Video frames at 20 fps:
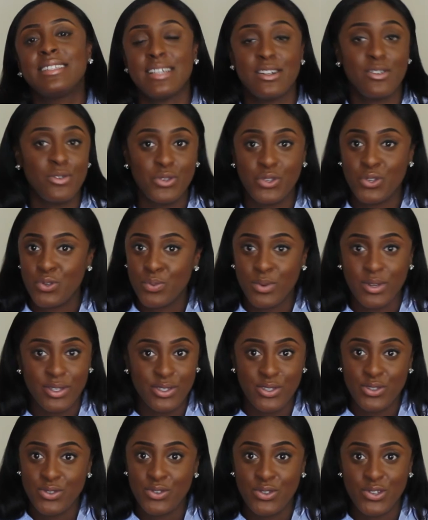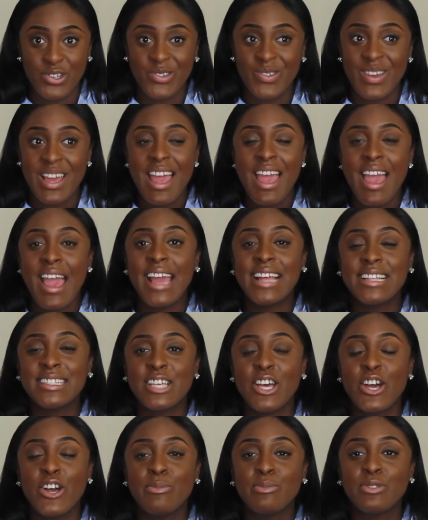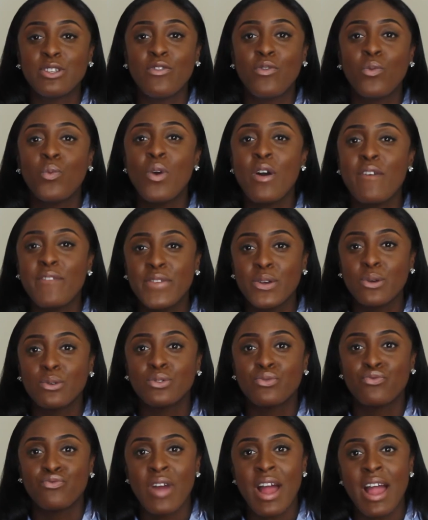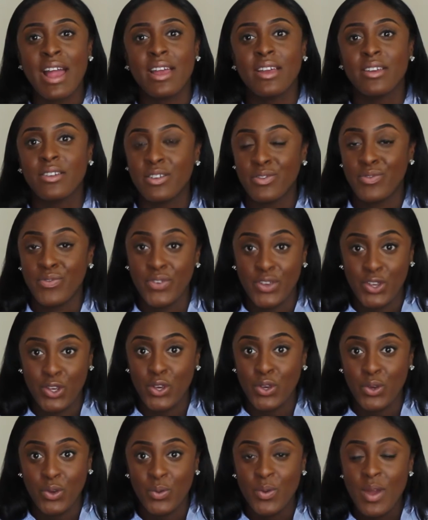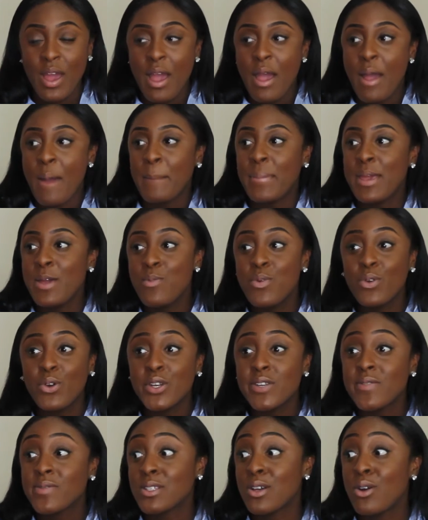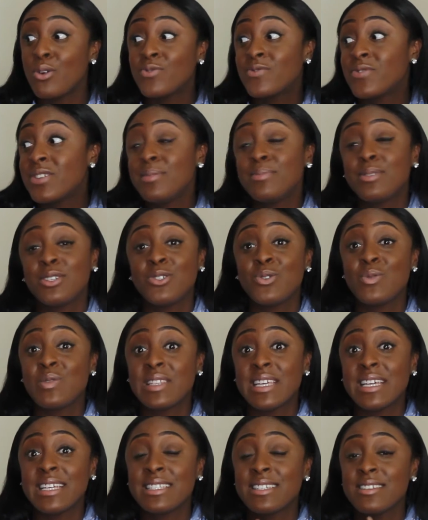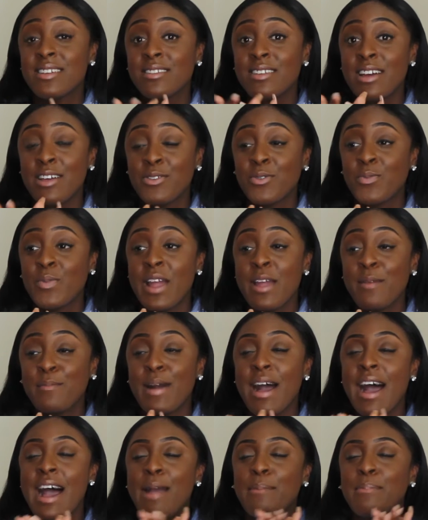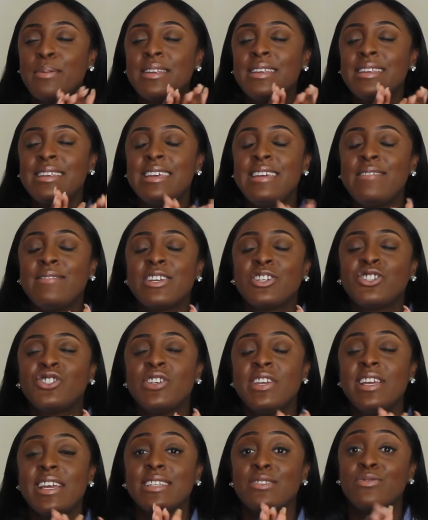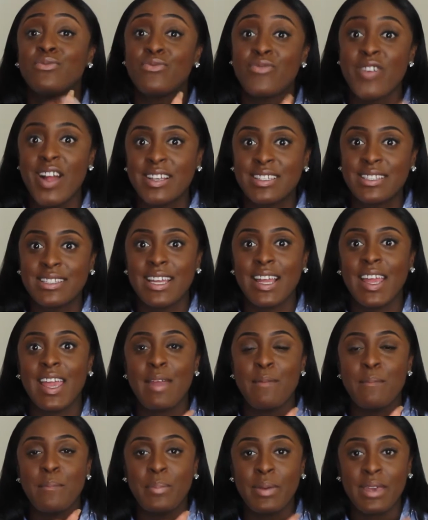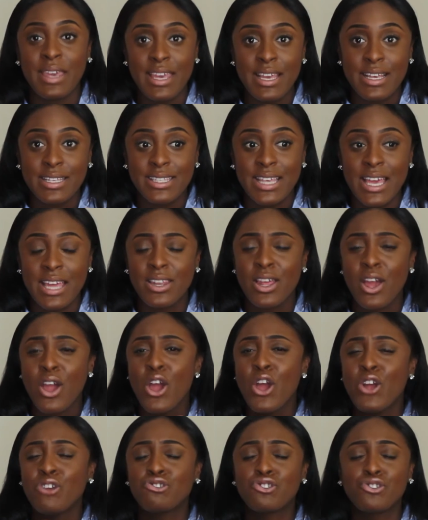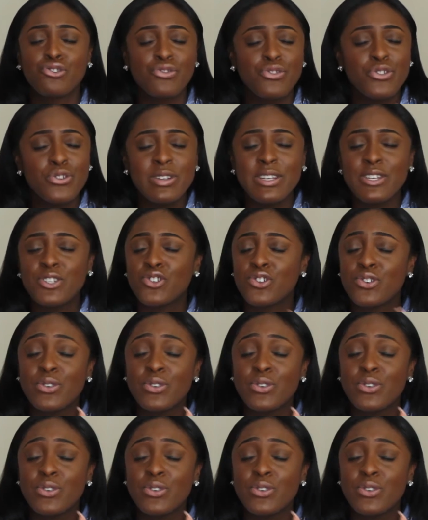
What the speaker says: tell you what to do in terms of what feels right and good for you. People could have told Reem to do things in another way, but I believe that she is resting in peace and truly